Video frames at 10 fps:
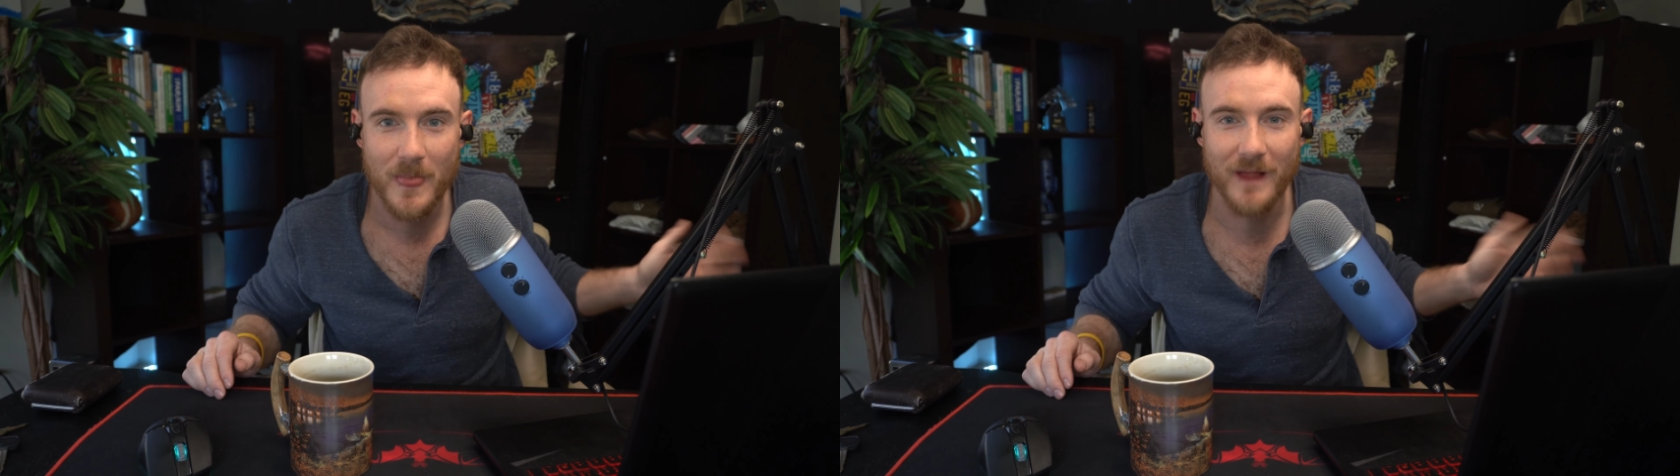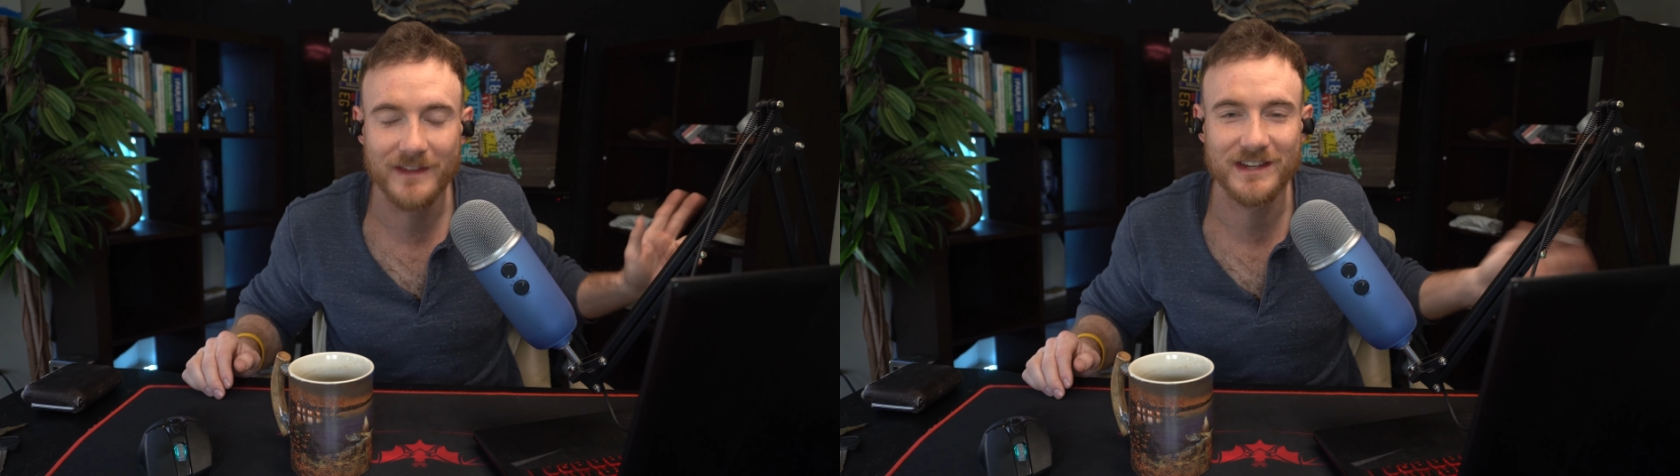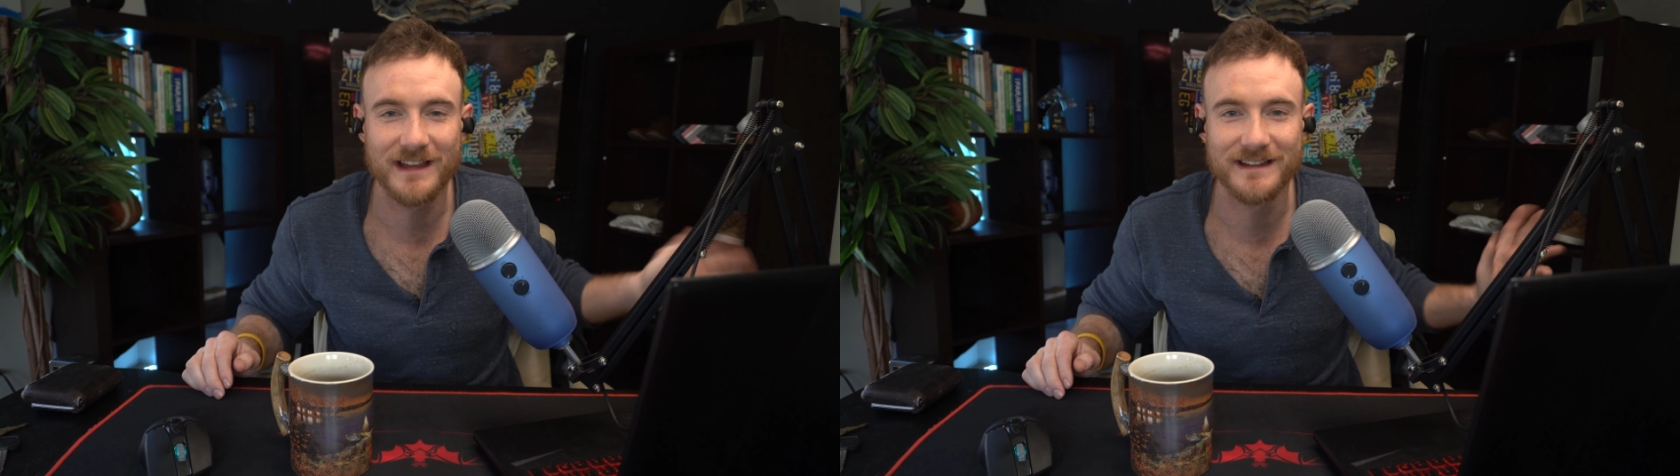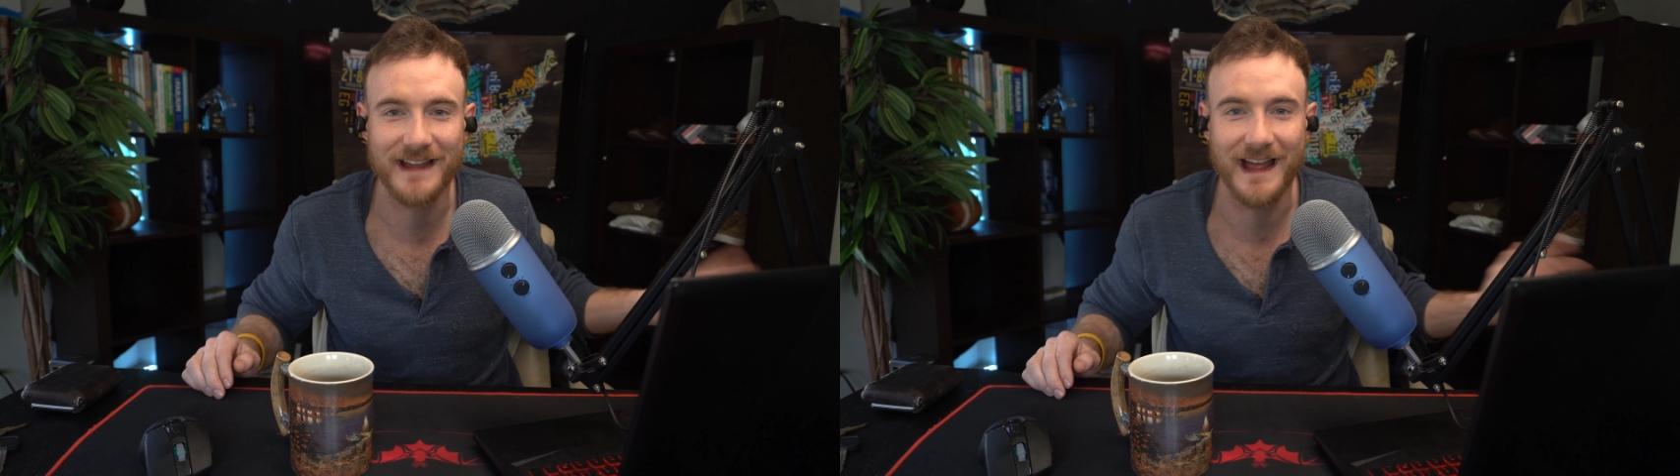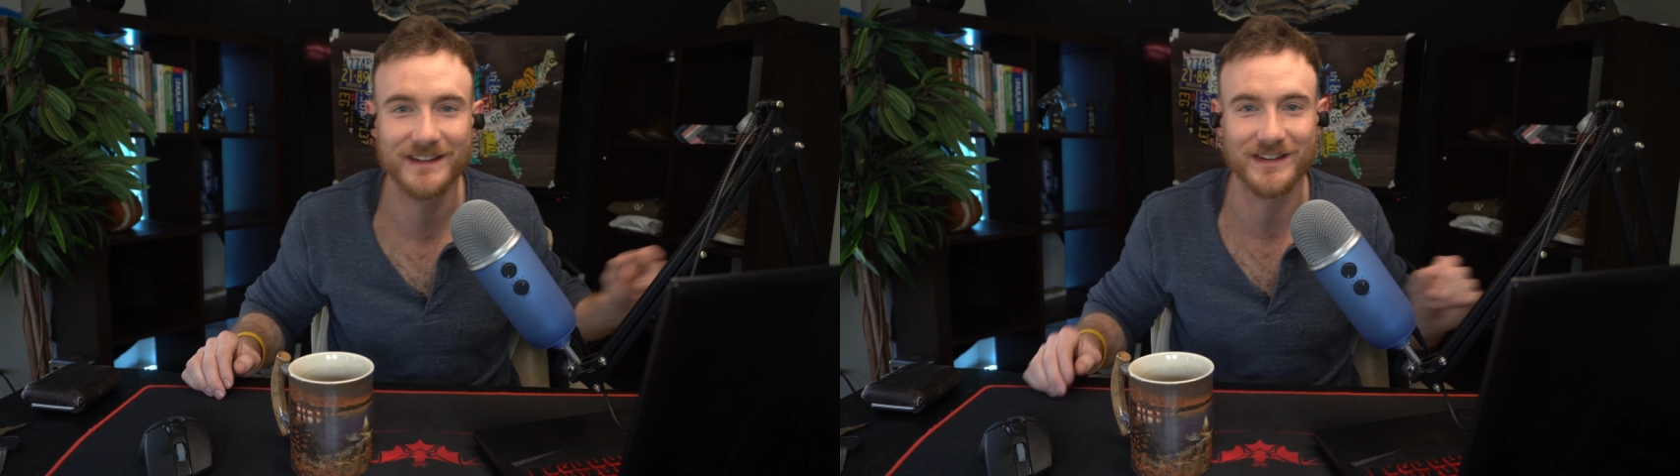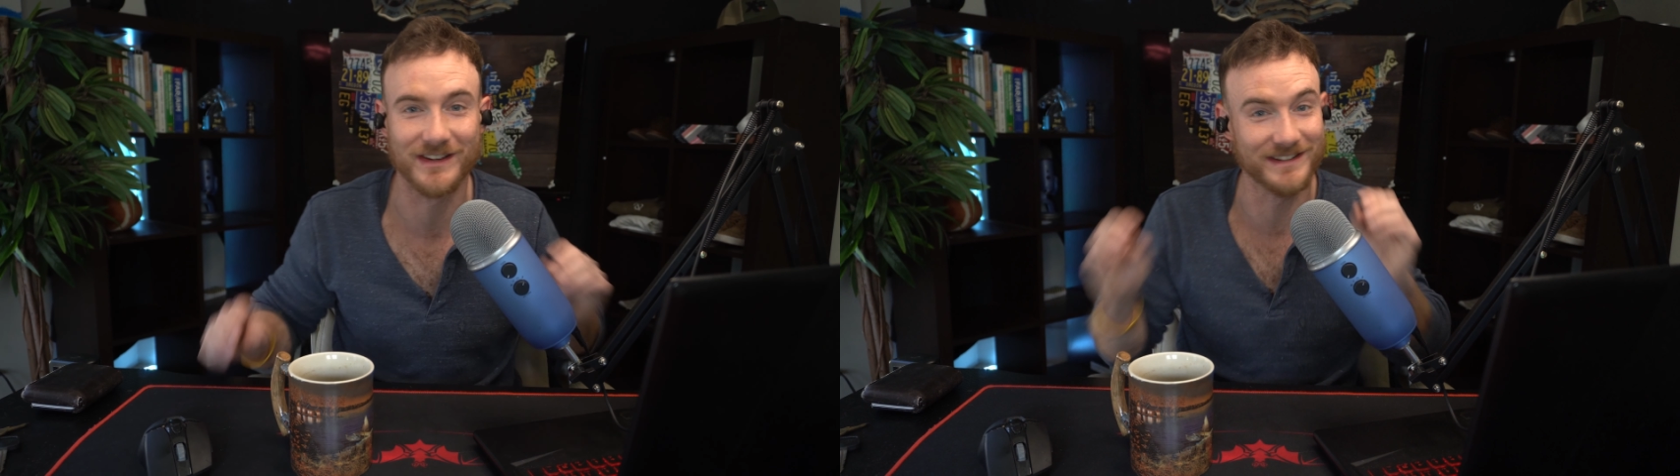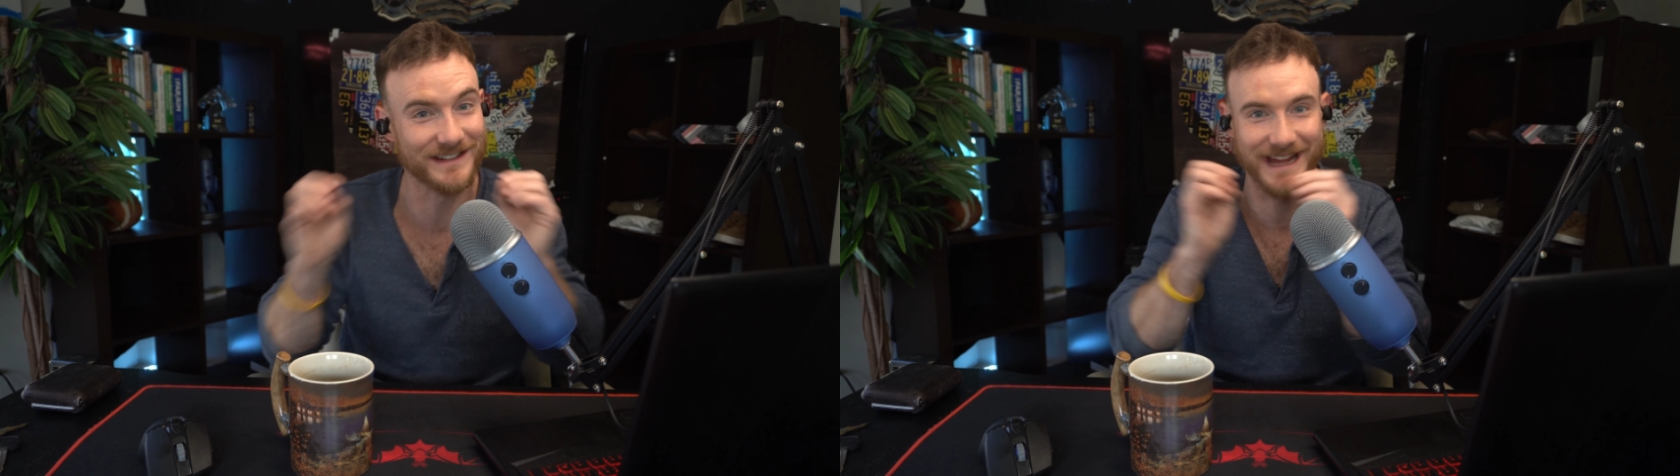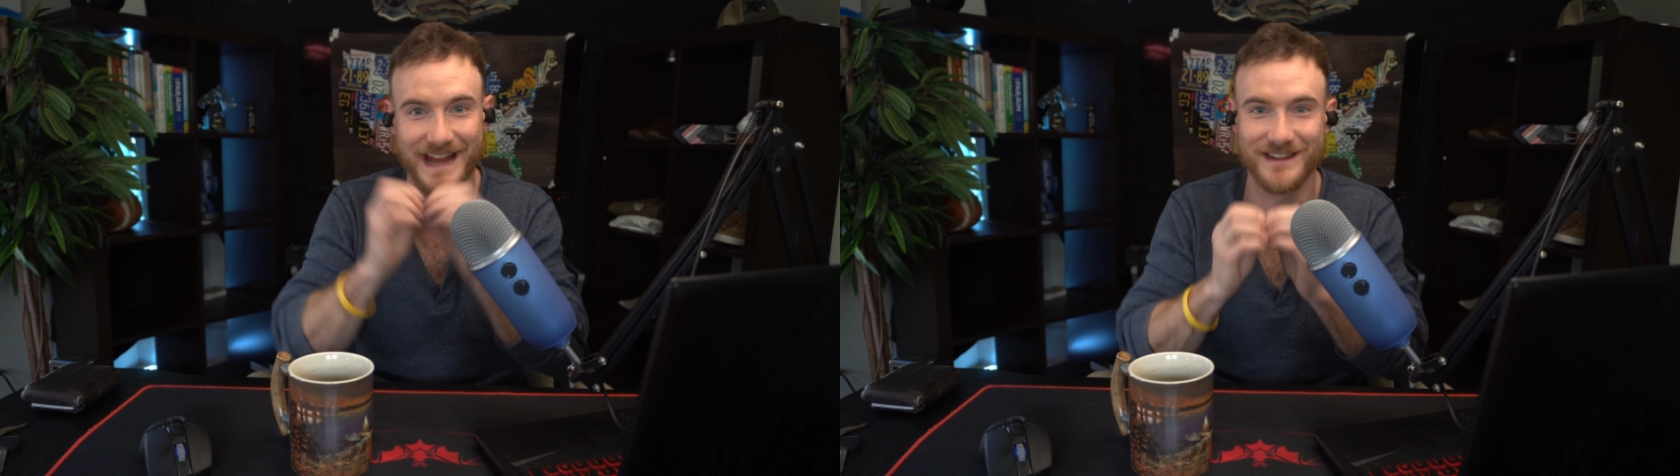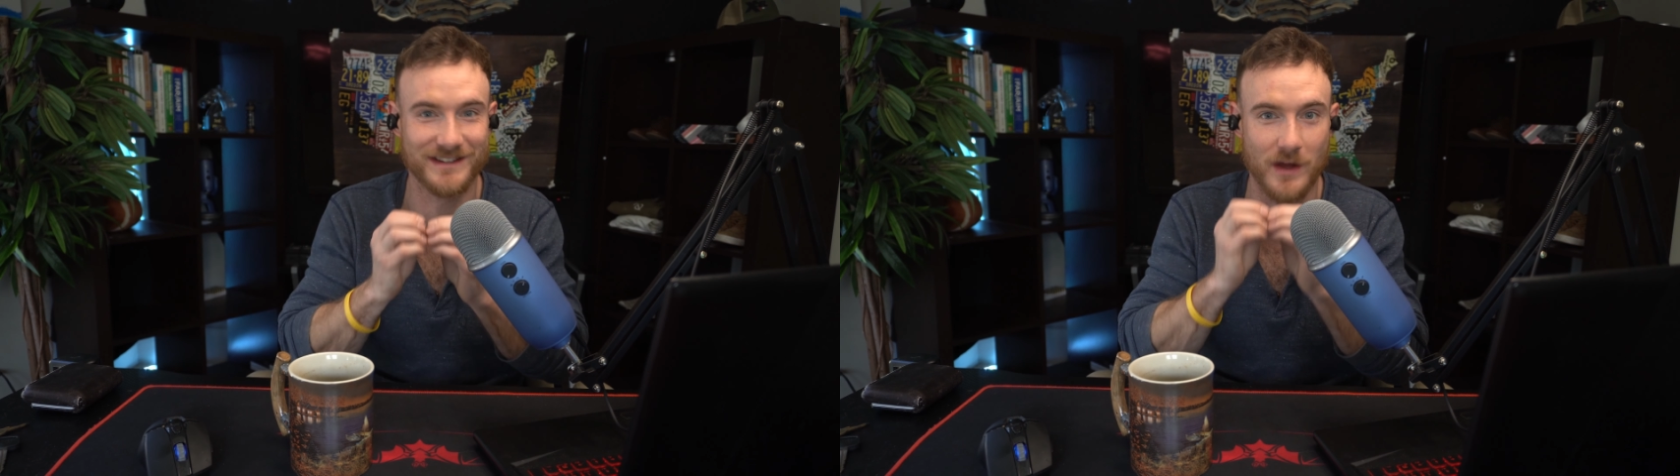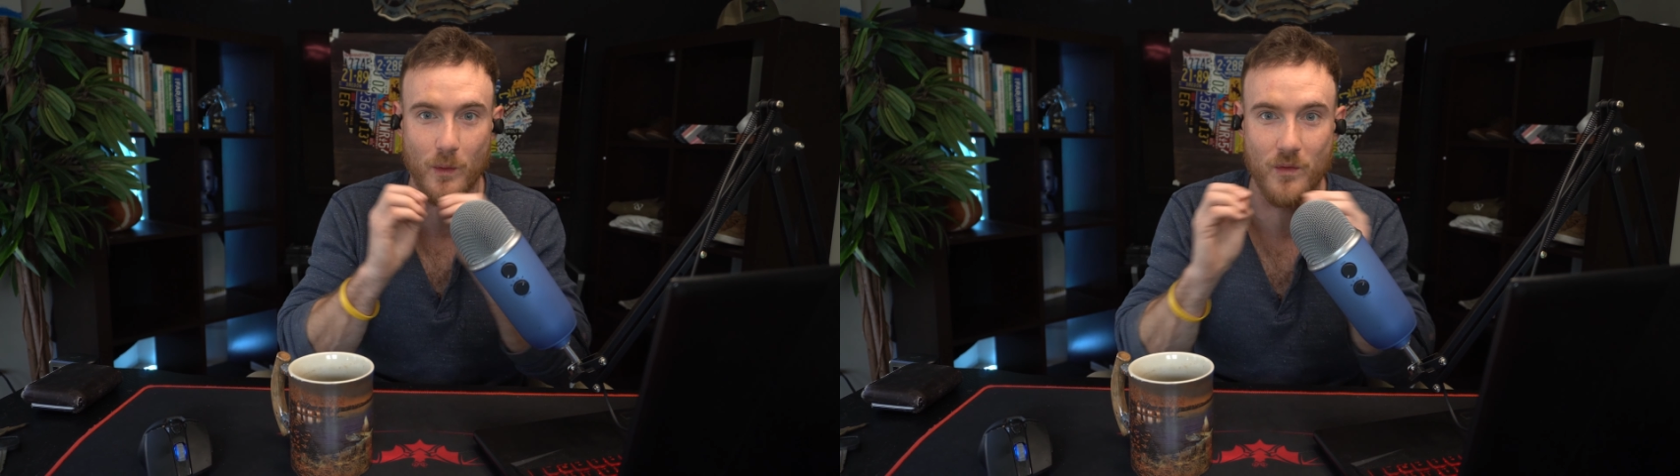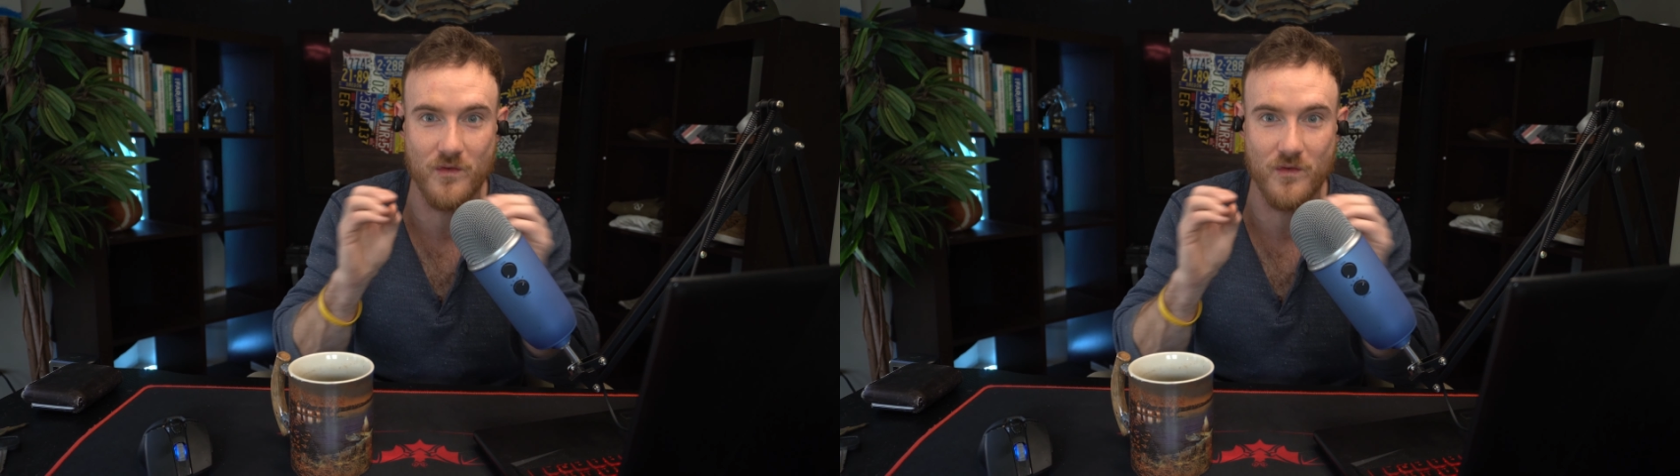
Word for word: on the side of the dash. All of a sudden, his gauges go